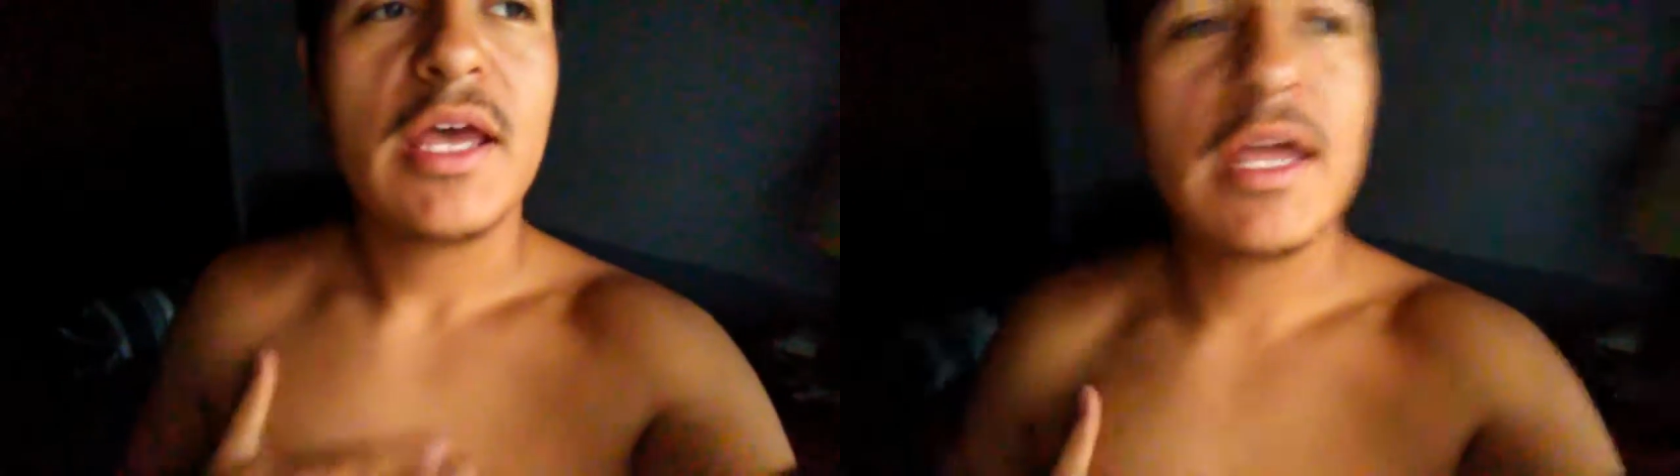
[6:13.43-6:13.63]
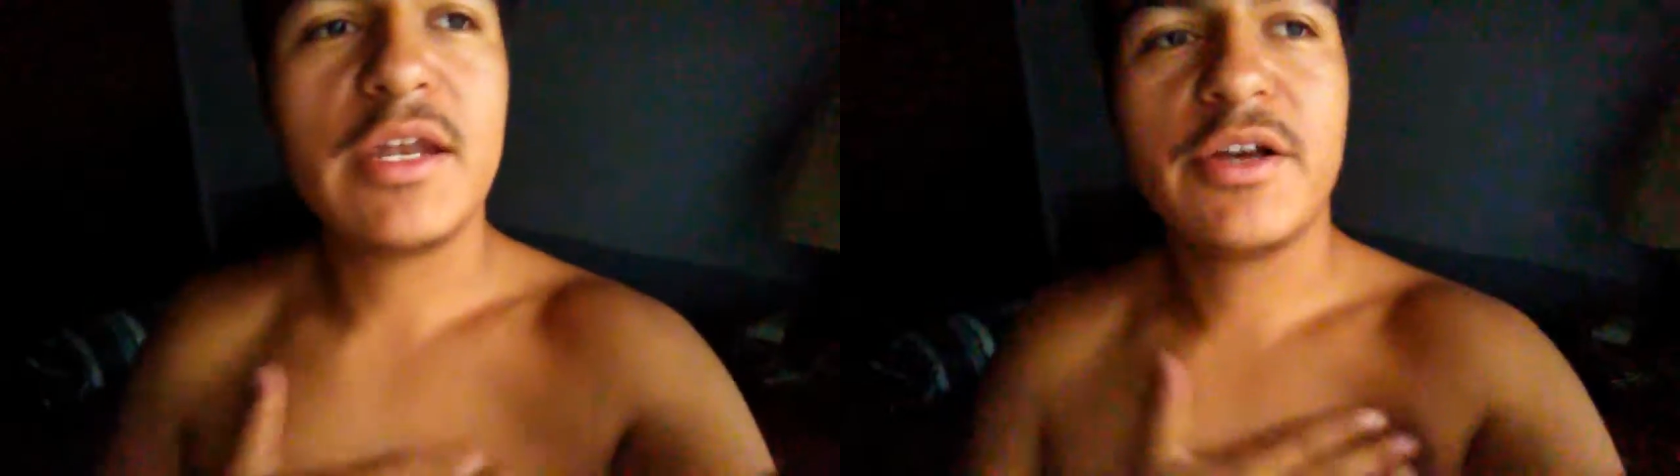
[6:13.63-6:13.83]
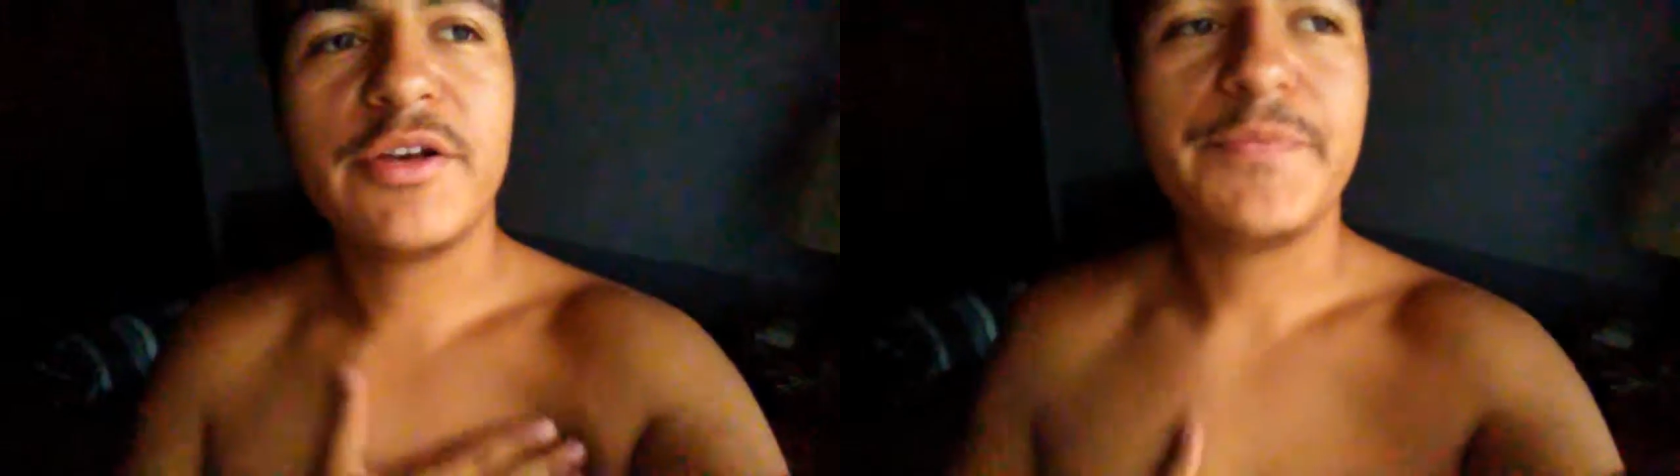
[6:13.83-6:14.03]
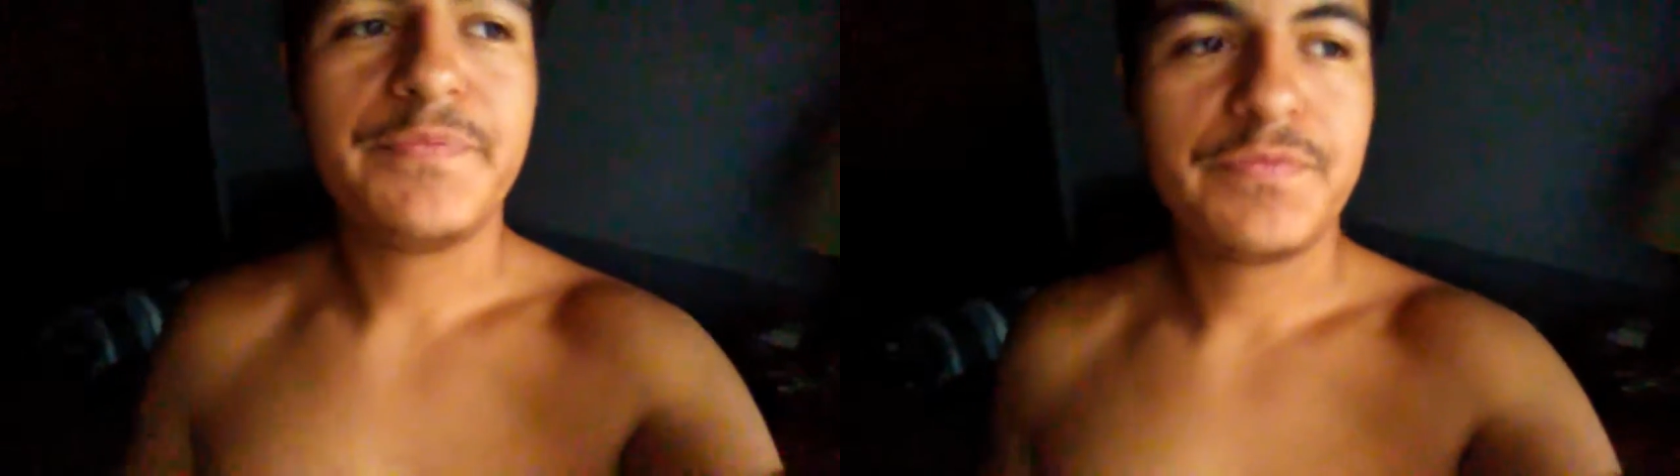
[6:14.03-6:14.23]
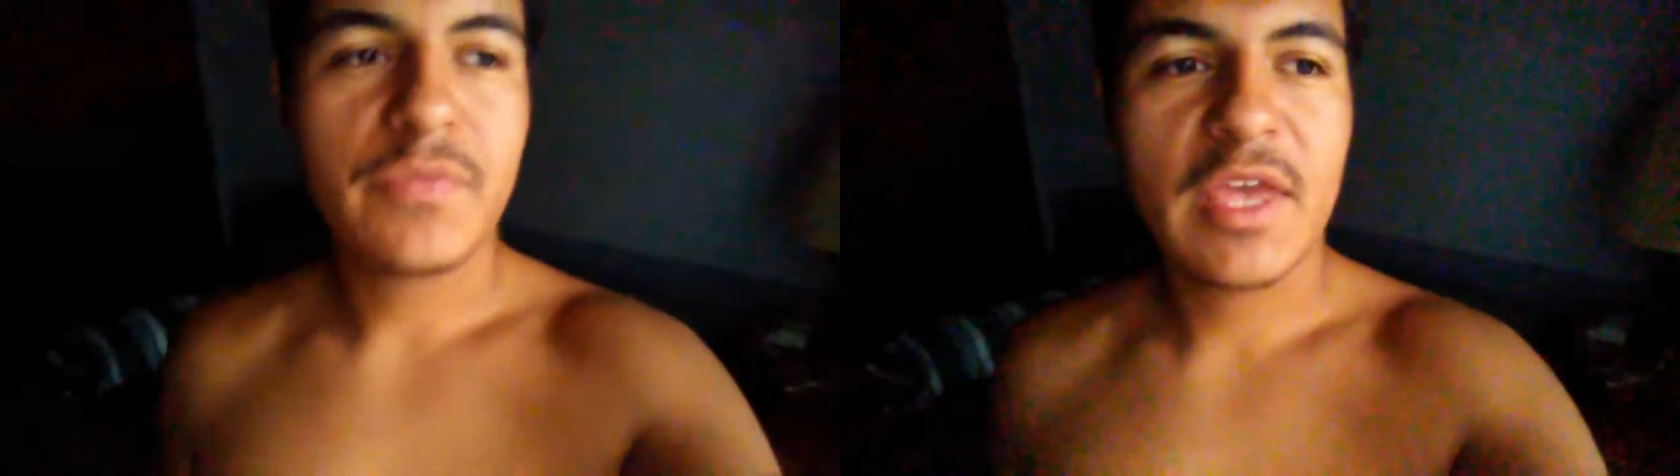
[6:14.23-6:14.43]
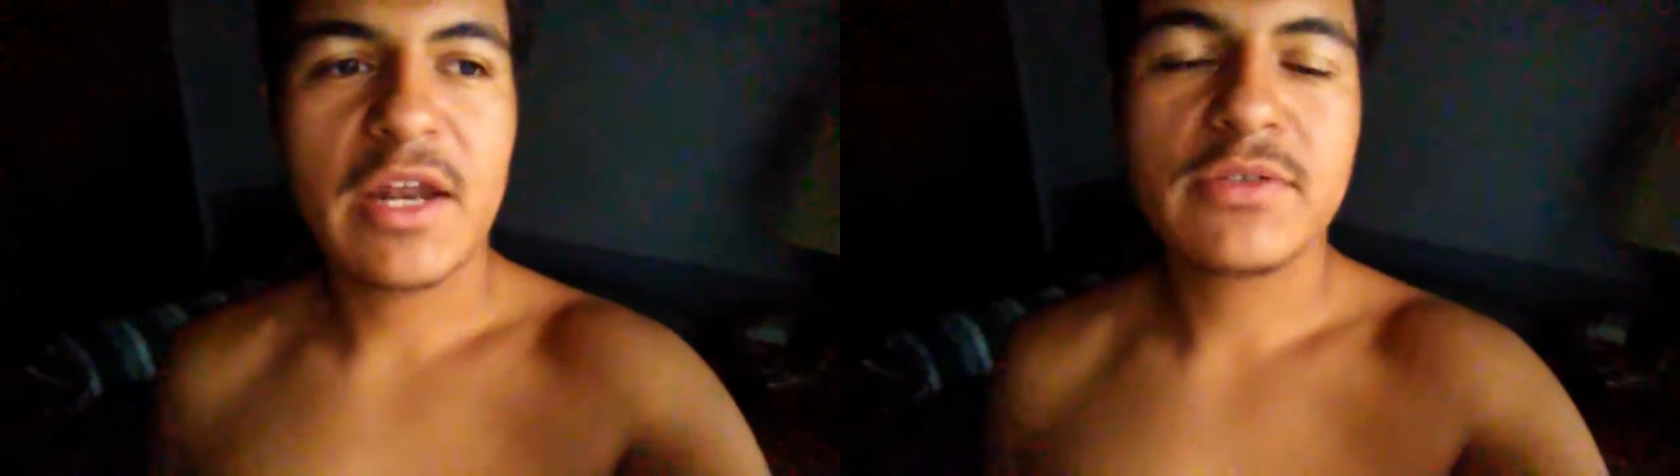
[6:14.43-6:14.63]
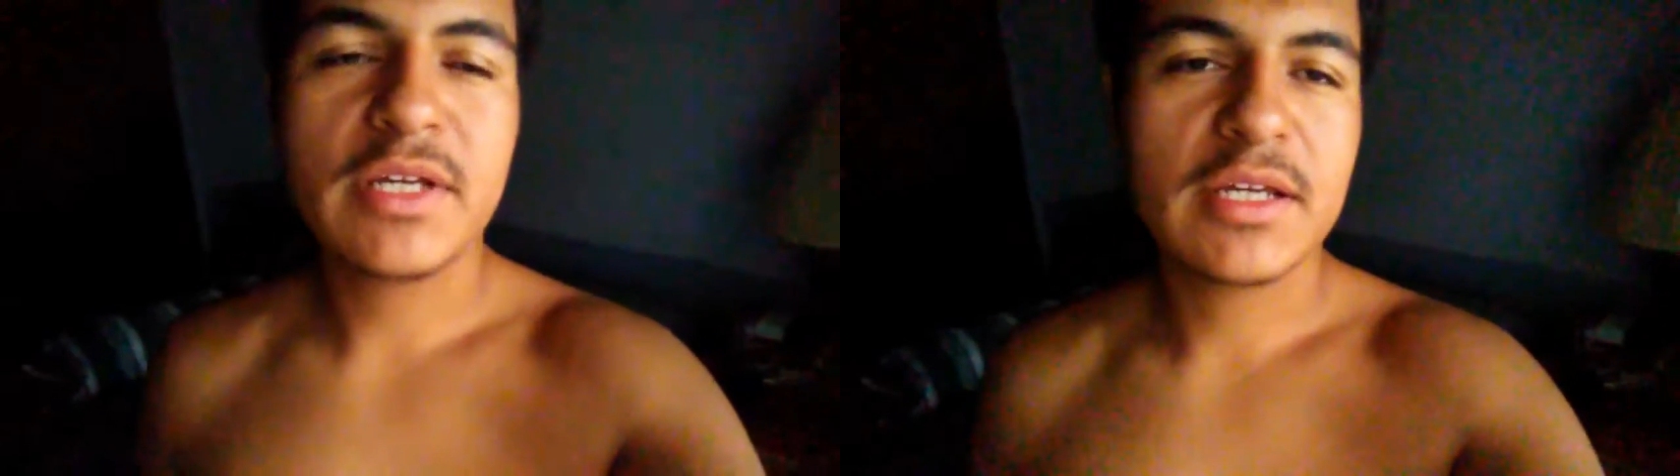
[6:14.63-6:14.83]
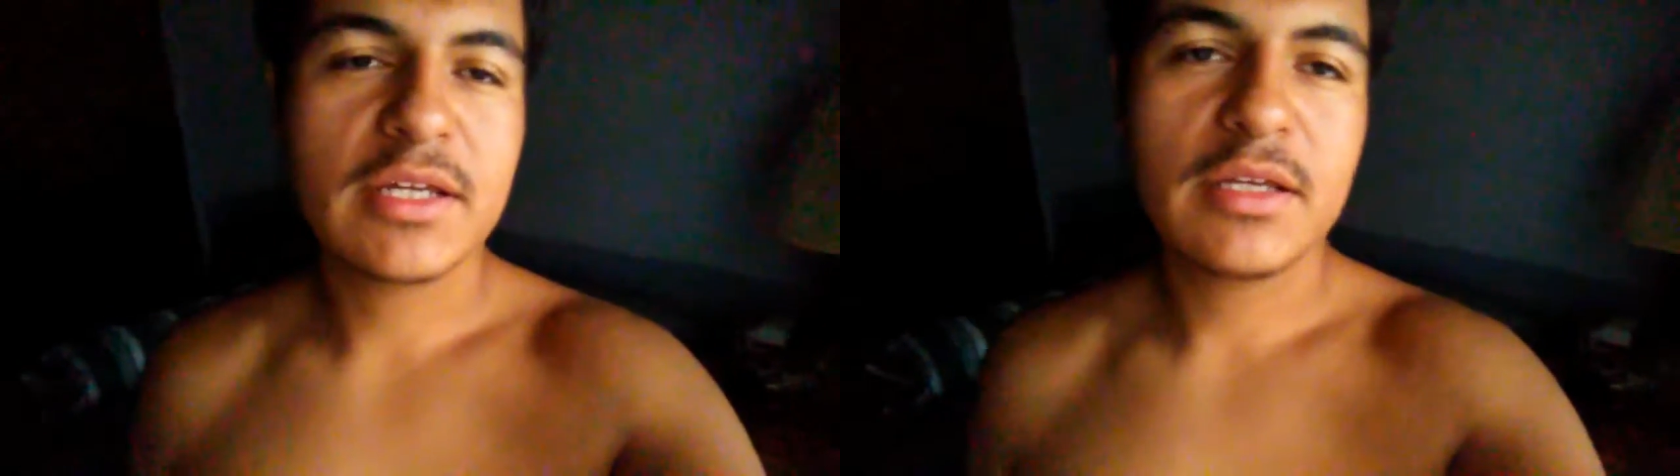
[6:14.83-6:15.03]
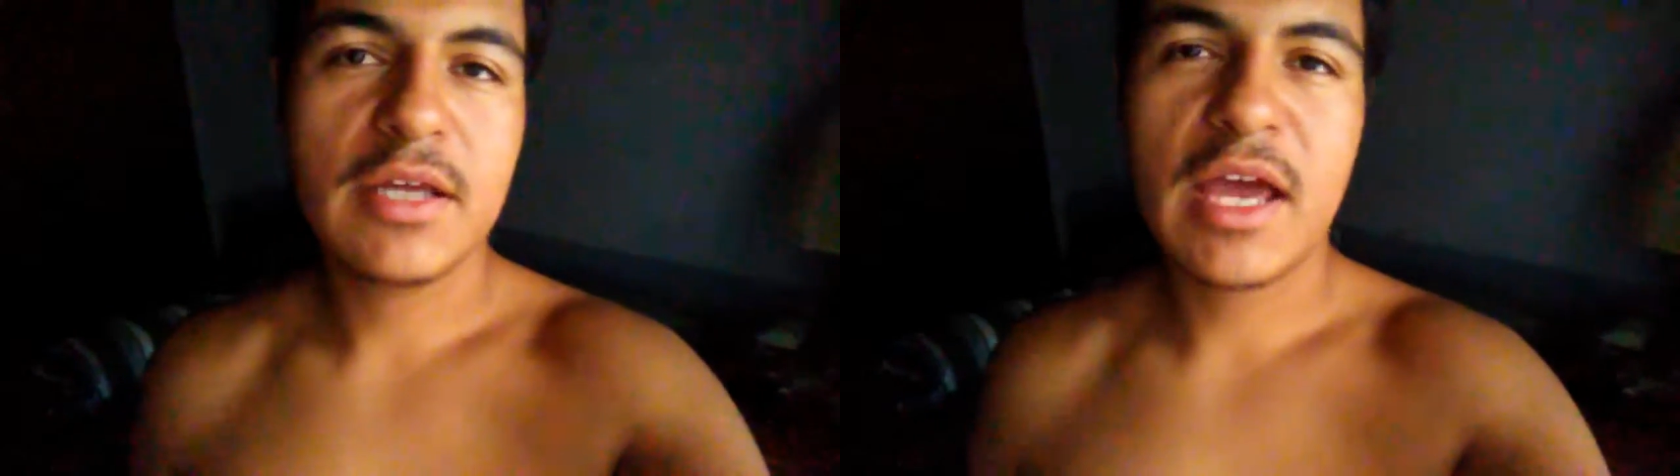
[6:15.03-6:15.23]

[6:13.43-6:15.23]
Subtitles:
And I was like,